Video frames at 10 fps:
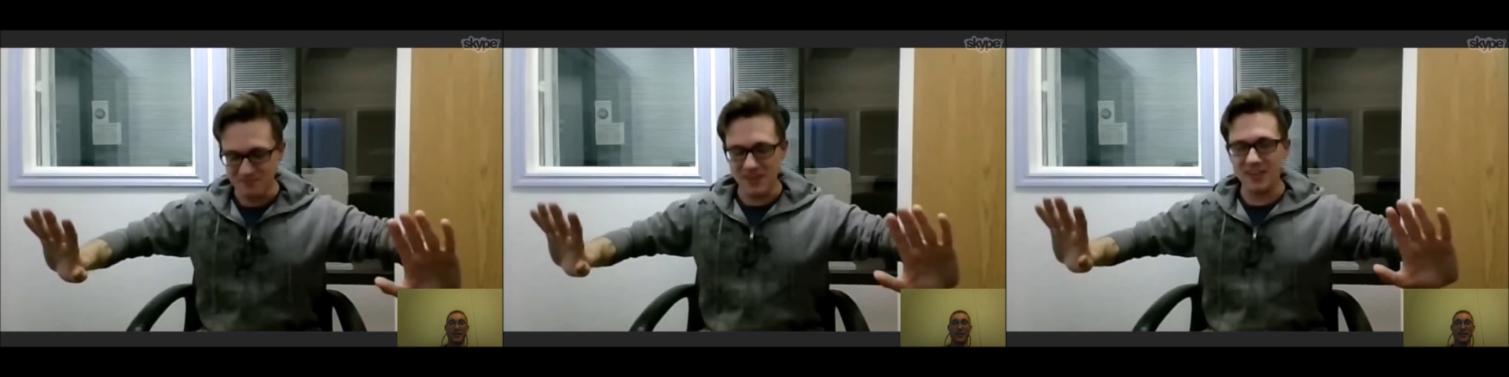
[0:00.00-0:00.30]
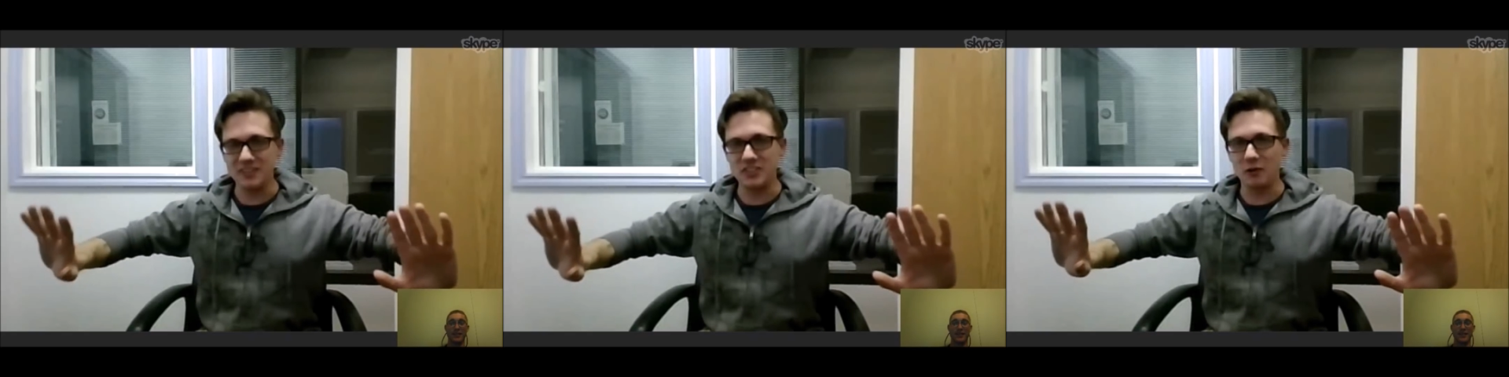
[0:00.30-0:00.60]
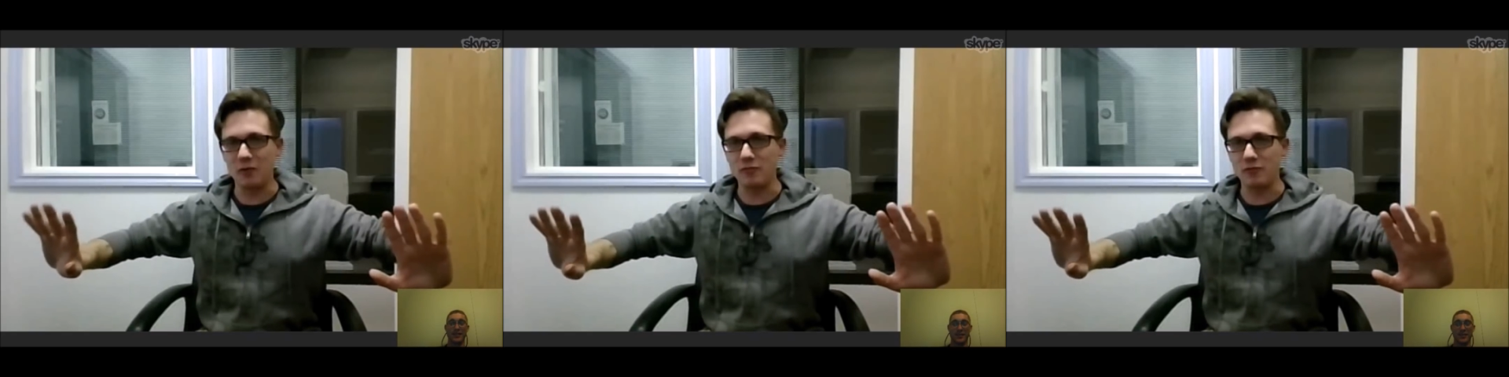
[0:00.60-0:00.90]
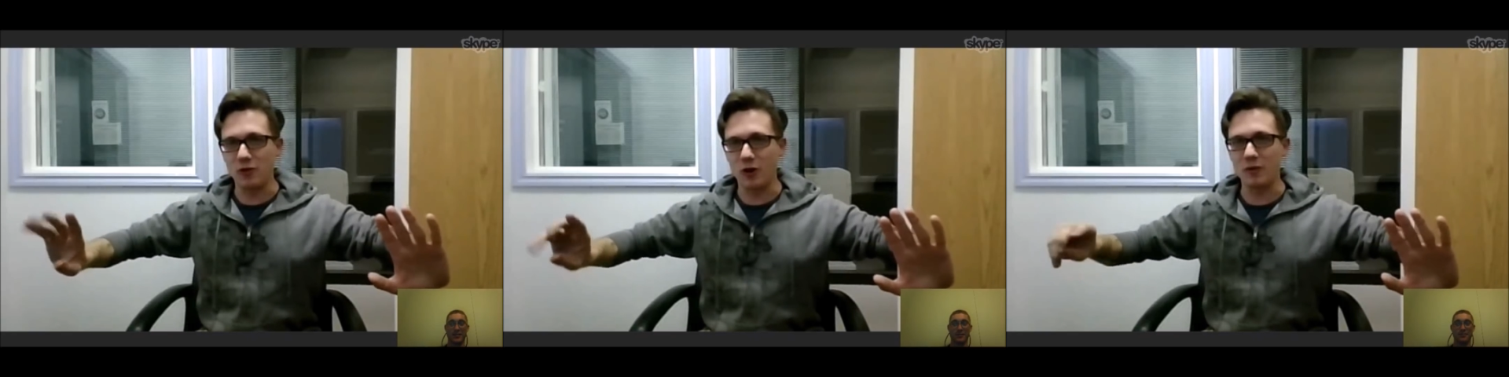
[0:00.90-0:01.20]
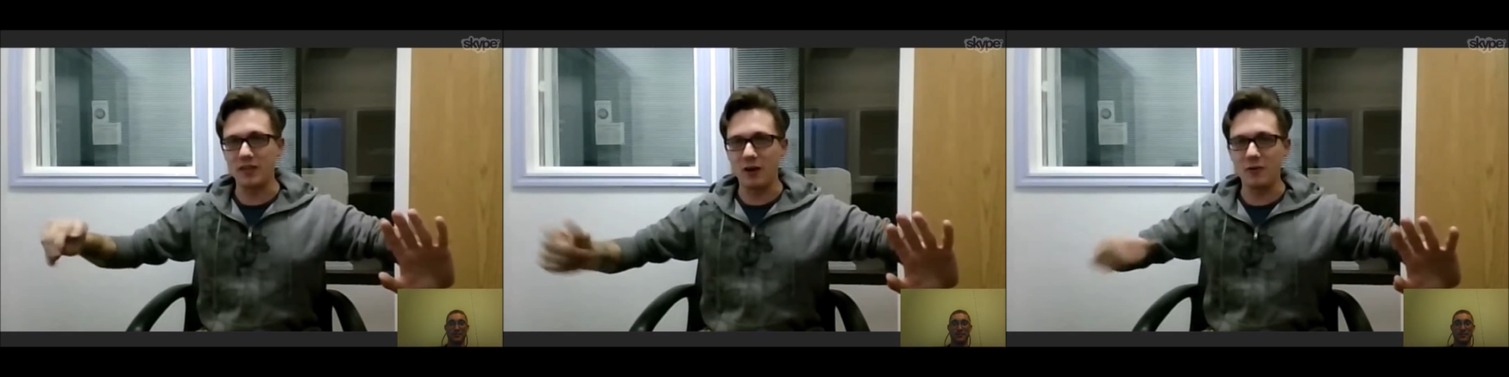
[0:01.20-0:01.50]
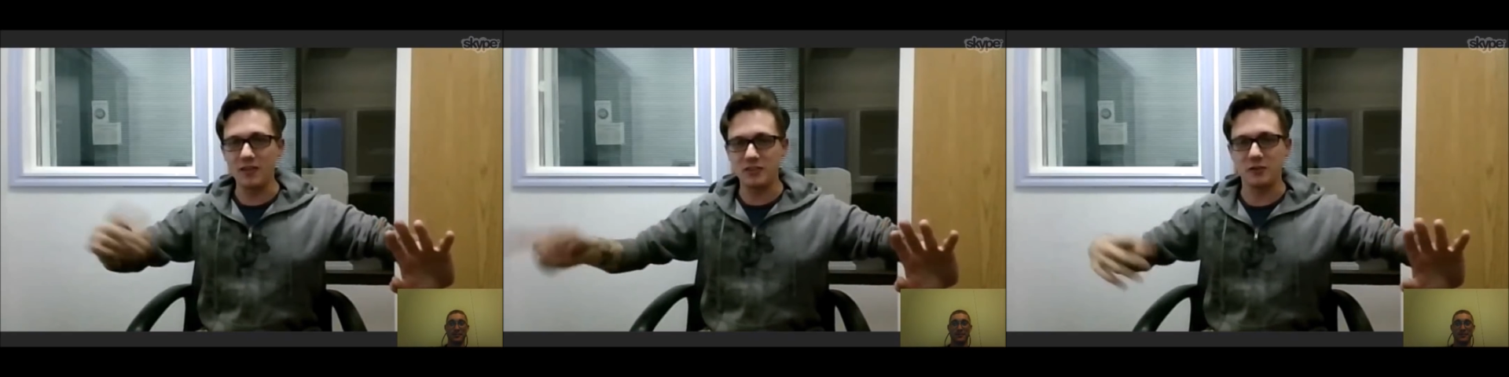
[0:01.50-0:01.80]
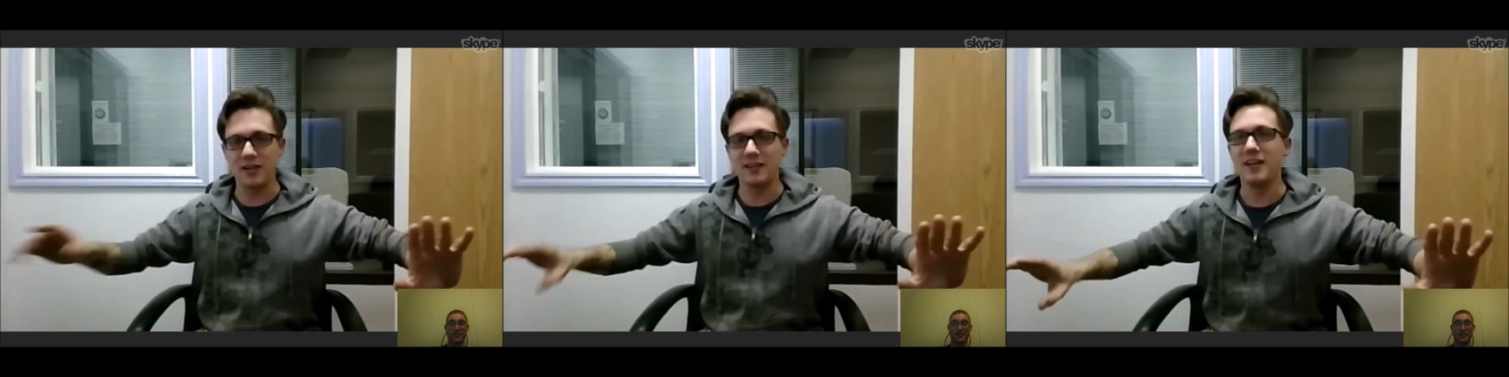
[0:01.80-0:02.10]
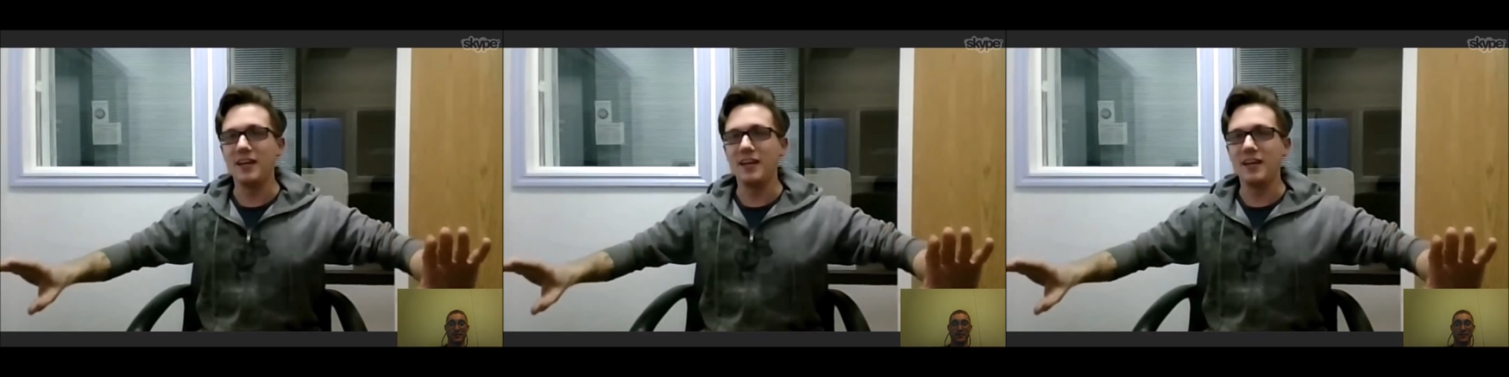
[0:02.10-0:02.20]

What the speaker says: And Joe, right before we go into it,